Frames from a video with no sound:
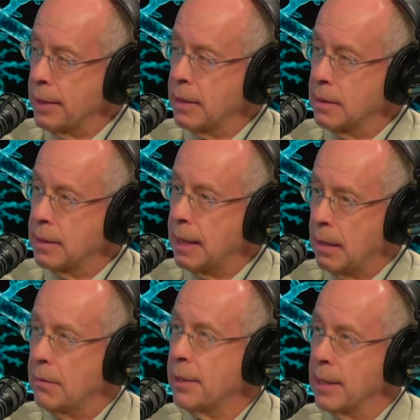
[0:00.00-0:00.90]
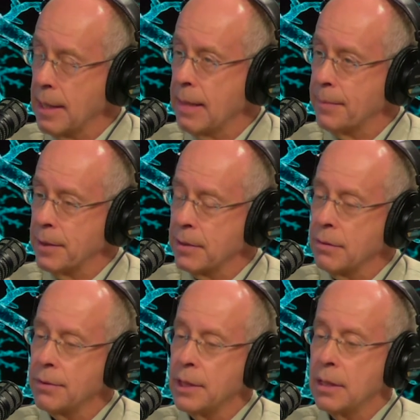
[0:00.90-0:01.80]
and see how that happened.
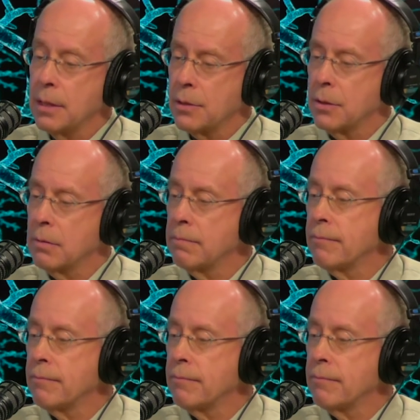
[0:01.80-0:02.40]
So the initial